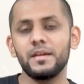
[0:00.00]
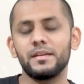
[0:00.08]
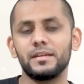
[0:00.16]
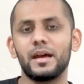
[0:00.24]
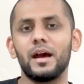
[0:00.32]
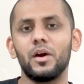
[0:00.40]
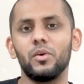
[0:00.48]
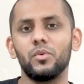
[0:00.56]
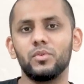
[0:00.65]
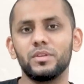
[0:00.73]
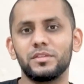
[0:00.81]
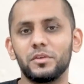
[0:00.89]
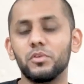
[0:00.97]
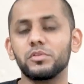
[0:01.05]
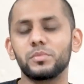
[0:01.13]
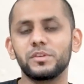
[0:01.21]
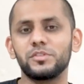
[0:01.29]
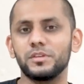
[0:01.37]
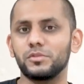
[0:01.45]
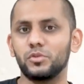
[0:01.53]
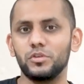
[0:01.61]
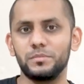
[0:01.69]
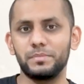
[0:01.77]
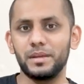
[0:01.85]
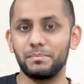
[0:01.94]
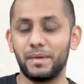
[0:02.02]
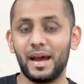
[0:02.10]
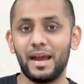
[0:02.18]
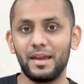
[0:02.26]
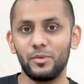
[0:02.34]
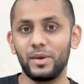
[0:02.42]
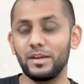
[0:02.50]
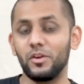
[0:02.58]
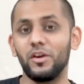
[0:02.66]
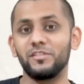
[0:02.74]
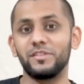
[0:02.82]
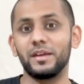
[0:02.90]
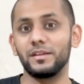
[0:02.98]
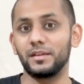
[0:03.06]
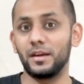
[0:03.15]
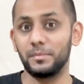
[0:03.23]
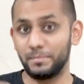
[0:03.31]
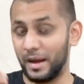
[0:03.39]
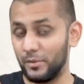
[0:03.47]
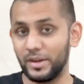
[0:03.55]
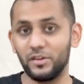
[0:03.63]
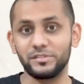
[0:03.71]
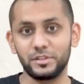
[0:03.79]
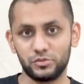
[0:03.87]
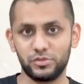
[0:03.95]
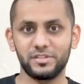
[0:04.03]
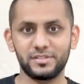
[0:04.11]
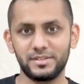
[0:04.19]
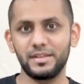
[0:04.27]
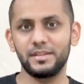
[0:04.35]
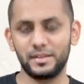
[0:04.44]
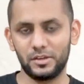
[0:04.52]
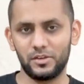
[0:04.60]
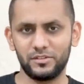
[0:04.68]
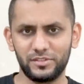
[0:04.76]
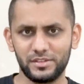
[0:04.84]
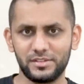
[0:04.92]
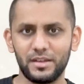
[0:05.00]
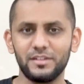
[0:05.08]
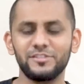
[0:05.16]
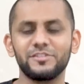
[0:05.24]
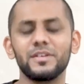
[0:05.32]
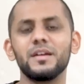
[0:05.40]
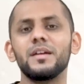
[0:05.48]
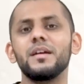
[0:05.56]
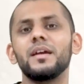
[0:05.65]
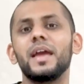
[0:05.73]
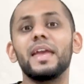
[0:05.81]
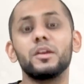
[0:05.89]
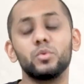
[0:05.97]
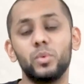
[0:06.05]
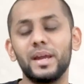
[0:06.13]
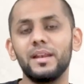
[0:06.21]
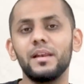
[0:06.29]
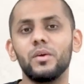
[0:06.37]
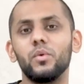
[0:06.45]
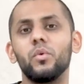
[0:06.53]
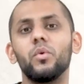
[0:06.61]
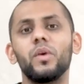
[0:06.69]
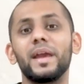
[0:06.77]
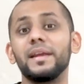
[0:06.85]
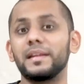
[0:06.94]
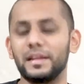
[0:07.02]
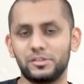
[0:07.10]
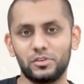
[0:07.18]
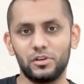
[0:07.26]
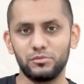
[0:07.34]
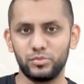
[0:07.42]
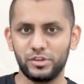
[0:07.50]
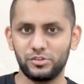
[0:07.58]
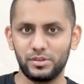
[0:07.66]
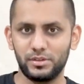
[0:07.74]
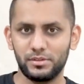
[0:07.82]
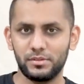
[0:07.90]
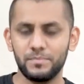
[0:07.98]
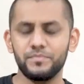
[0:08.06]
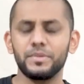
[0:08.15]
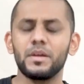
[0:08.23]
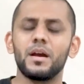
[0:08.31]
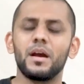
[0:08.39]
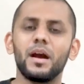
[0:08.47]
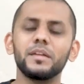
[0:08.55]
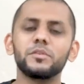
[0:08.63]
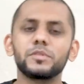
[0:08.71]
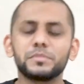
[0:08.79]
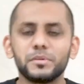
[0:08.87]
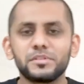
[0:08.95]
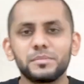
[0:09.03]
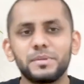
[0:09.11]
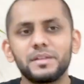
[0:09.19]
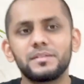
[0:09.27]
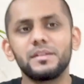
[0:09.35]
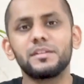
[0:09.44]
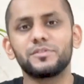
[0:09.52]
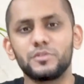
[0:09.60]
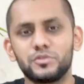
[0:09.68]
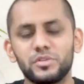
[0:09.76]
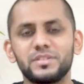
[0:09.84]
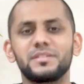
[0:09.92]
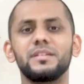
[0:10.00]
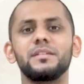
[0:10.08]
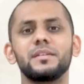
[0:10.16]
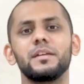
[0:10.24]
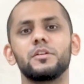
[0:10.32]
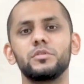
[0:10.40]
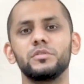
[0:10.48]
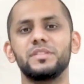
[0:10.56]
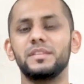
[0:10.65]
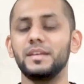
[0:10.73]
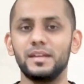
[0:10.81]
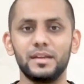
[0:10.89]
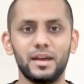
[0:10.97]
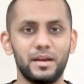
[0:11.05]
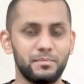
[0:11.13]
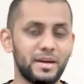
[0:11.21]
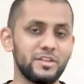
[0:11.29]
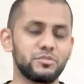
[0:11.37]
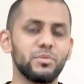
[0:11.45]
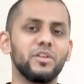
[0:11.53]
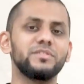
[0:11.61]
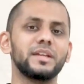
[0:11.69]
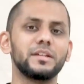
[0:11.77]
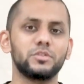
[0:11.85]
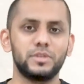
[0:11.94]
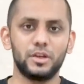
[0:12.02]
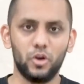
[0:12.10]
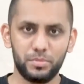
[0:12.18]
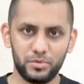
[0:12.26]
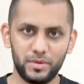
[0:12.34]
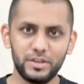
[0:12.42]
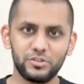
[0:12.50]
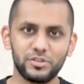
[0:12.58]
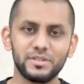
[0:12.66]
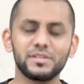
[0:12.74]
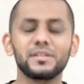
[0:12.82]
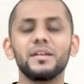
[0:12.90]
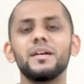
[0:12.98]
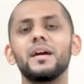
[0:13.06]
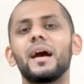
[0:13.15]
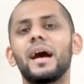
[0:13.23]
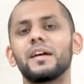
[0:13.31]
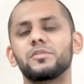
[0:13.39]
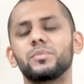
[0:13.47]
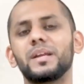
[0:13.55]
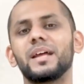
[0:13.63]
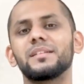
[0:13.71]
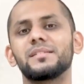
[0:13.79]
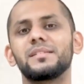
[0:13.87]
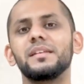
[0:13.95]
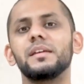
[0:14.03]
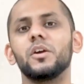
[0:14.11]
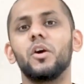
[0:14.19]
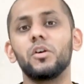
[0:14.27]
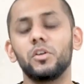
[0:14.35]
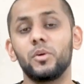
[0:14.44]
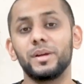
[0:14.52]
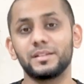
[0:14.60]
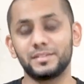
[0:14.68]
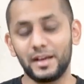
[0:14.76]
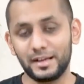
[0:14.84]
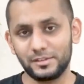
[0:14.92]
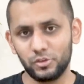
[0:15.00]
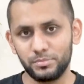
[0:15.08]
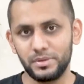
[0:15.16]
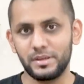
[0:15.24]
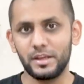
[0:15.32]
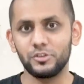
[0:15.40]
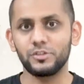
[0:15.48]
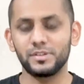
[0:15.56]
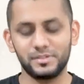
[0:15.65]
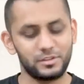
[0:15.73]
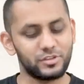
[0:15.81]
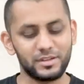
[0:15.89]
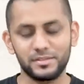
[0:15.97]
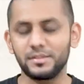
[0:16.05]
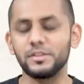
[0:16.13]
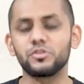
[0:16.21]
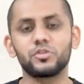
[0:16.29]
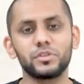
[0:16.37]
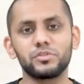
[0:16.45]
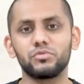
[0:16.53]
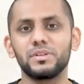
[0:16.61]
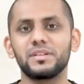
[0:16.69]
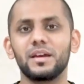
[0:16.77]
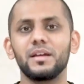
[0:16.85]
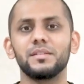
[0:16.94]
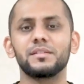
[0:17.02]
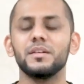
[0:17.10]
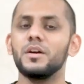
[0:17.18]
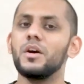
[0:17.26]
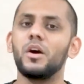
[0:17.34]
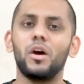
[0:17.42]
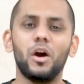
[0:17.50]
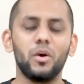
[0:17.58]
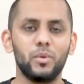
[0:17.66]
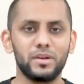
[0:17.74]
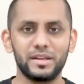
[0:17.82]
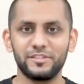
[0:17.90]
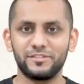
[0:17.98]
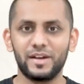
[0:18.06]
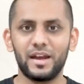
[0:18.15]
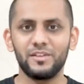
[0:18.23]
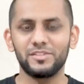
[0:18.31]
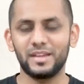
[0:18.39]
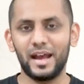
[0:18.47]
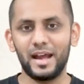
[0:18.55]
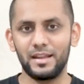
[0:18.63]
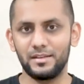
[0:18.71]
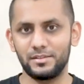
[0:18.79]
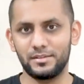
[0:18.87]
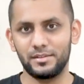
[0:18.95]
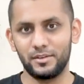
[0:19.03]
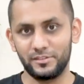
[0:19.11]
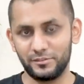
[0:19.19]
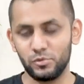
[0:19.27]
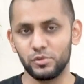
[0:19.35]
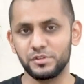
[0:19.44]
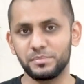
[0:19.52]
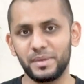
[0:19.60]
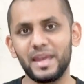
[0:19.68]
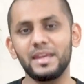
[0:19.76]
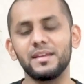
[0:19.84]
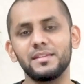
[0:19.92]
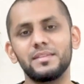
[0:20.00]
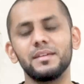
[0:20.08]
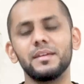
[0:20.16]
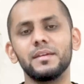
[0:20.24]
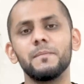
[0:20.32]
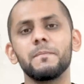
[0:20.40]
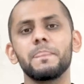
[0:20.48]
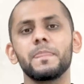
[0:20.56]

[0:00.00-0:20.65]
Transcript: Now, those wishes could be by way of the trustee in and of itself, a will, or a letter of wishes. Other responsibilities for trustees include the management of day-to-day operations, as well as the ongoing tax obligations, such as the trust returns, R185s, and of course paying the